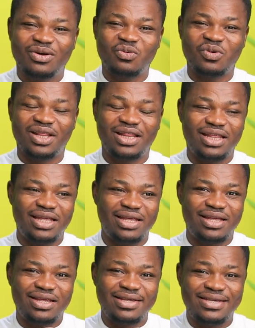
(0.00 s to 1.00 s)
with
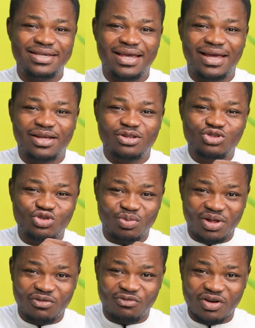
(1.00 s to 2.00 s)
the ye to
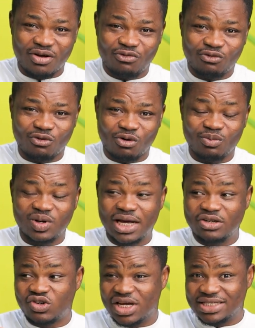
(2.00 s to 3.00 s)
be verb form
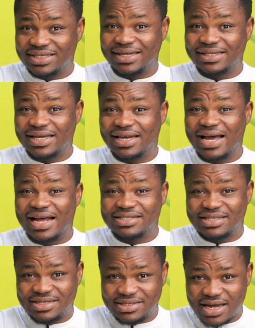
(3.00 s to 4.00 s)
that translated
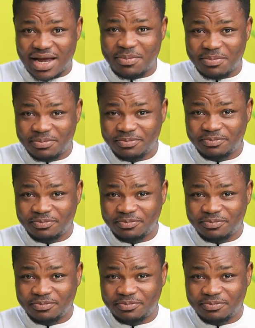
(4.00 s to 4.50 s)
as this am.